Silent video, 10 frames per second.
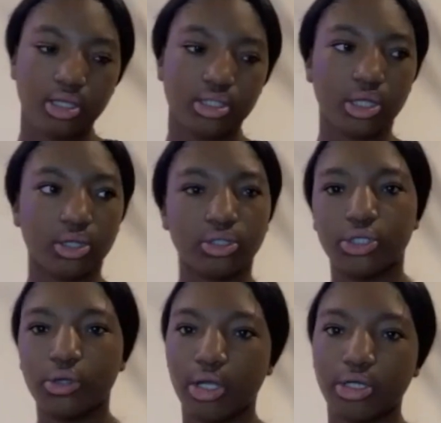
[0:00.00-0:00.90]
So, do
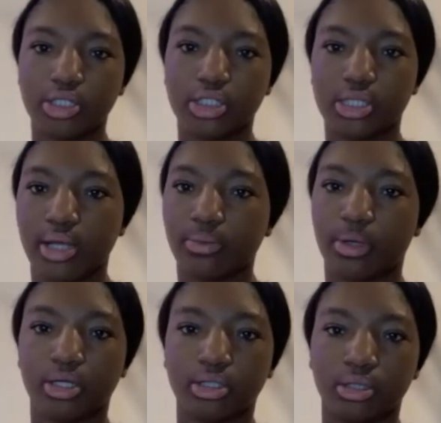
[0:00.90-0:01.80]
you understand
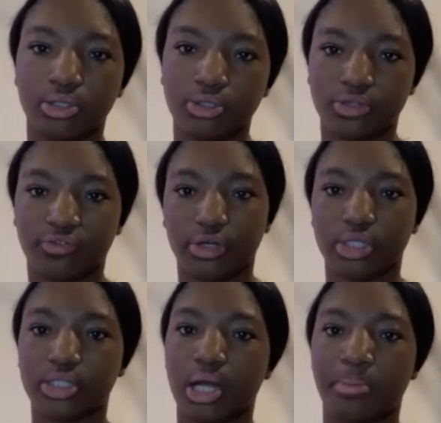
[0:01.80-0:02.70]
where Lucifer
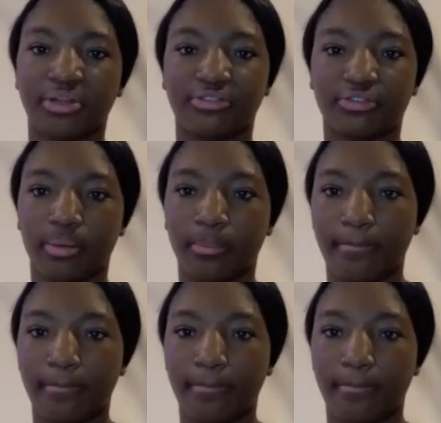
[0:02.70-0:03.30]
is coming from?